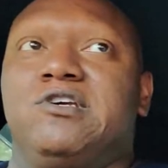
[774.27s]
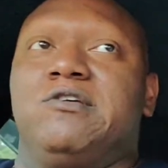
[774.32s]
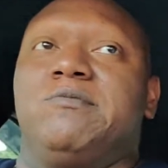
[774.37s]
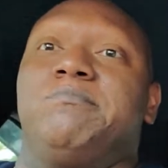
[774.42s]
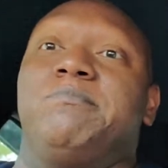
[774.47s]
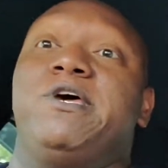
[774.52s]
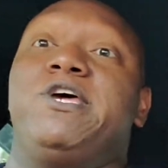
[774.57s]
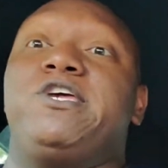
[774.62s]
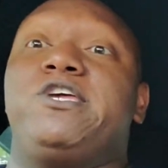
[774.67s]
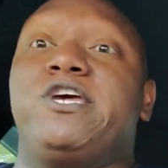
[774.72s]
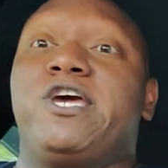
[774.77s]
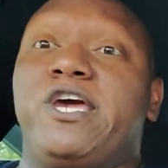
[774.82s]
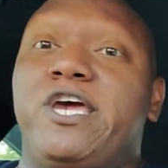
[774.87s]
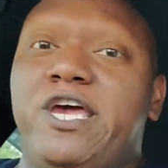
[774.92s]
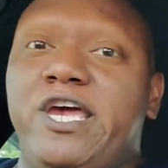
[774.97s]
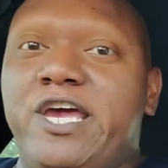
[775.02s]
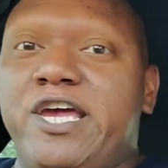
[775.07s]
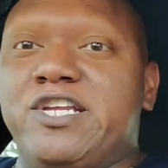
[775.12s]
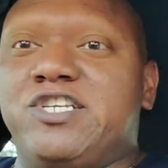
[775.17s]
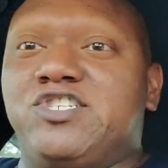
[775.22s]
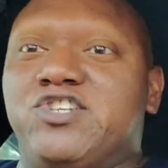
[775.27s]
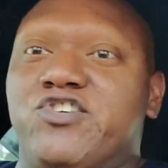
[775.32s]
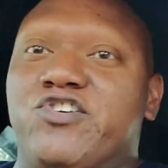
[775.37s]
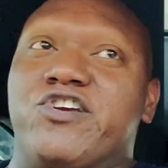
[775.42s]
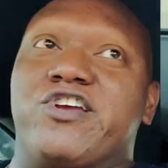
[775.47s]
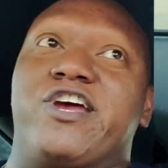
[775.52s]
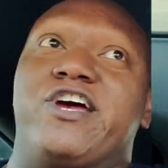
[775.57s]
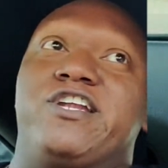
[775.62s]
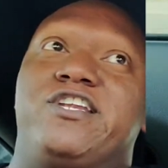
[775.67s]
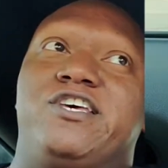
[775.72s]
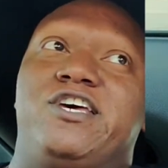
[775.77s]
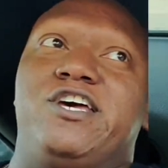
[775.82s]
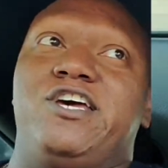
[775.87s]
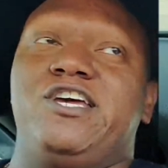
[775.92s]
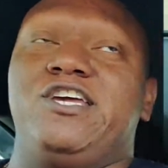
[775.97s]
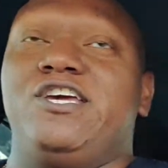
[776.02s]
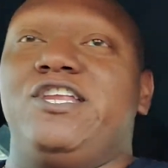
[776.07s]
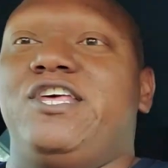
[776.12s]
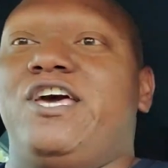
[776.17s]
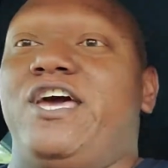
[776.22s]
Make your head jerk. I tell
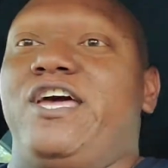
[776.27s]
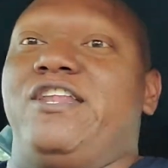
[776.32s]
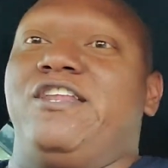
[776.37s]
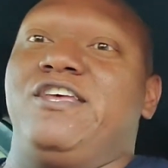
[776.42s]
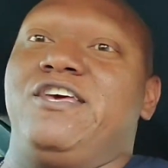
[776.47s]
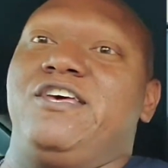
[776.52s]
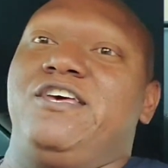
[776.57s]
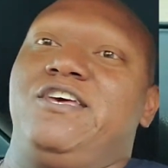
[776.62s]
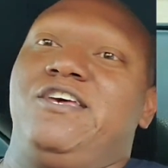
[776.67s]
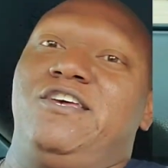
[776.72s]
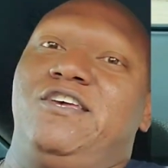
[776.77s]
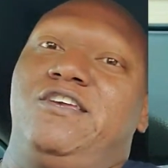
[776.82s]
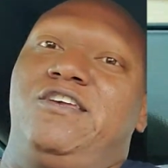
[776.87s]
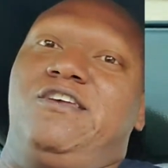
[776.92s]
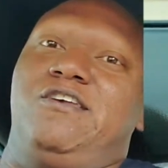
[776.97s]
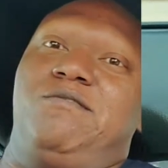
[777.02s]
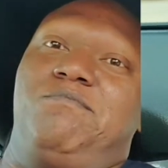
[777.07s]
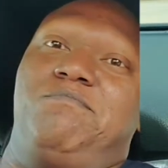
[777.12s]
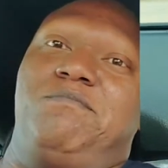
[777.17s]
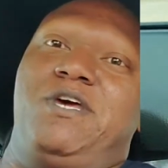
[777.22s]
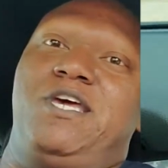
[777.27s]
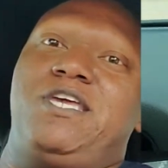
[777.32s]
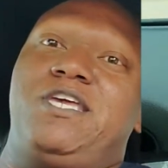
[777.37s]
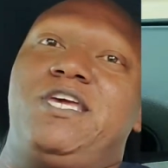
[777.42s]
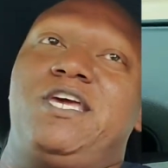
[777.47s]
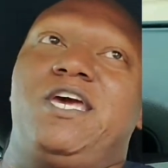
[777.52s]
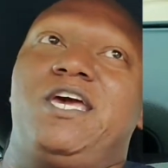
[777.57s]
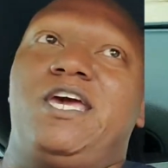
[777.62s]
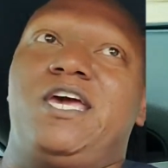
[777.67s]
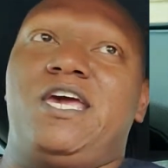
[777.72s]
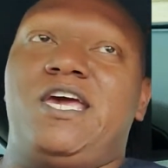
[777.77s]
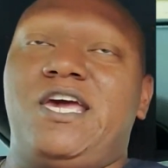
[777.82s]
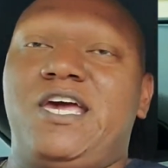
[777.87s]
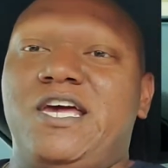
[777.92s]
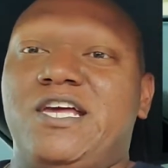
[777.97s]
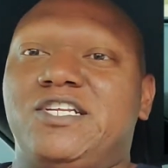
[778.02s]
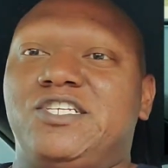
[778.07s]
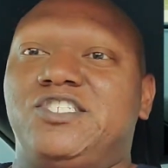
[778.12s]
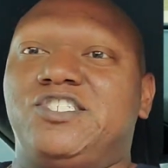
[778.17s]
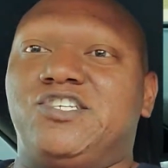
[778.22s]
you that. Make your
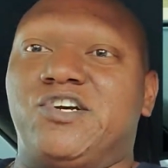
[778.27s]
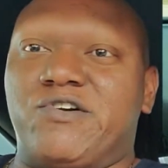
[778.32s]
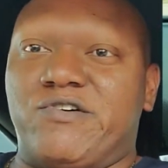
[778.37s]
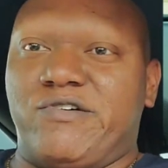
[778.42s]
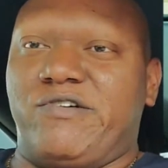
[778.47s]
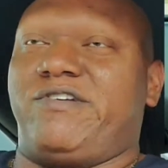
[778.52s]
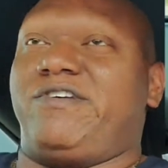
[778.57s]
head jerk.